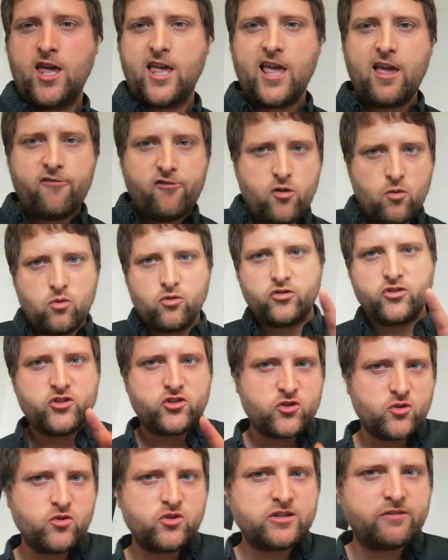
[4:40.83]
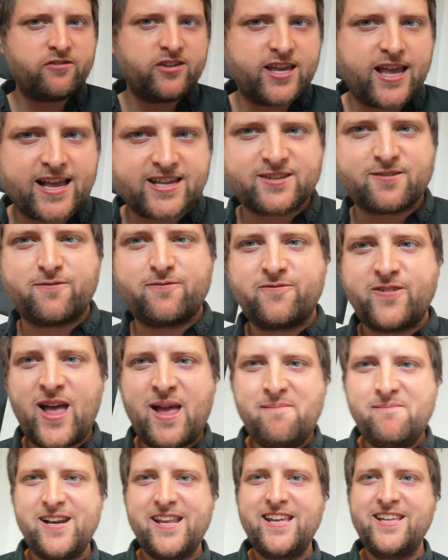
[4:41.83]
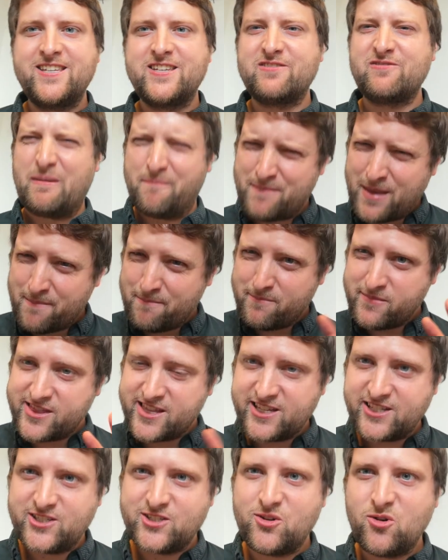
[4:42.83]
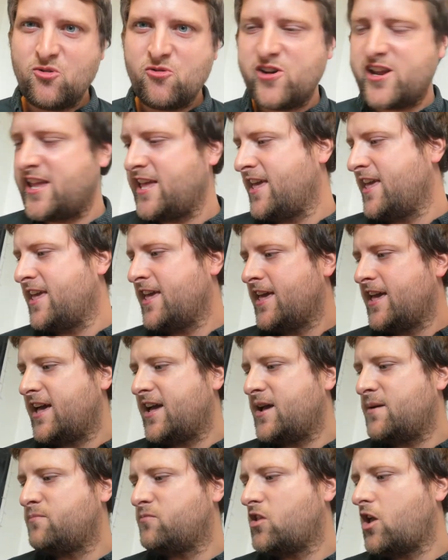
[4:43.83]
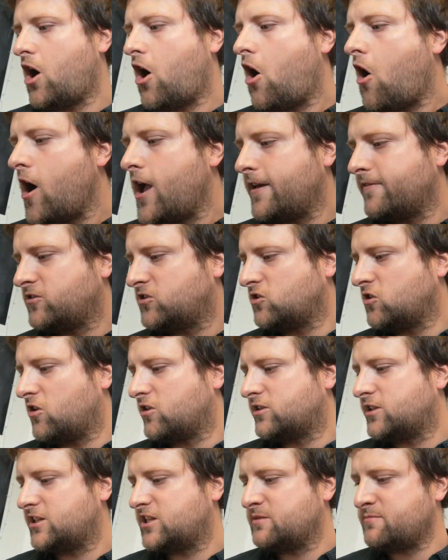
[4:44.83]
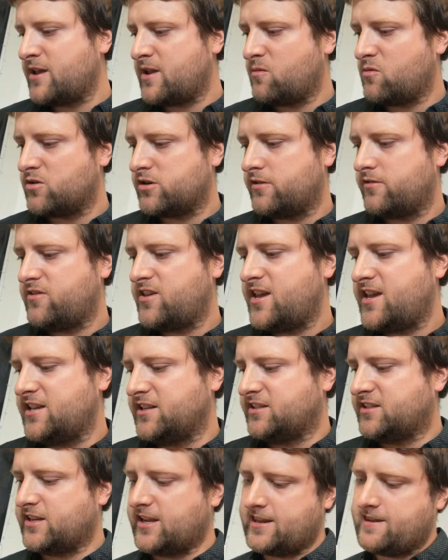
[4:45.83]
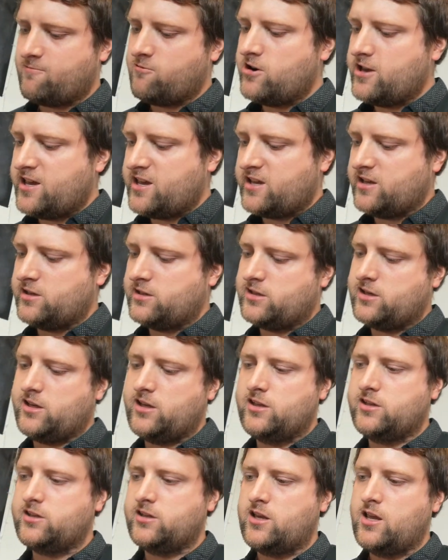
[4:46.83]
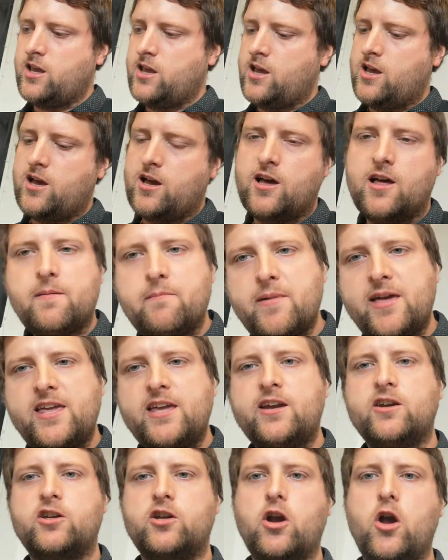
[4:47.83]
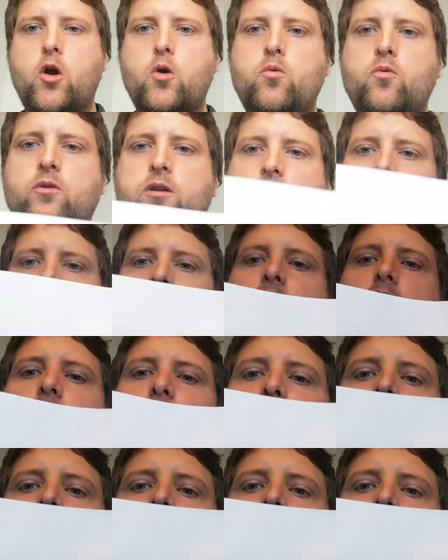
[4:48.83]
if you want to do something as a family to remember this story, um, I have started to make one of these, and what it is is making your own little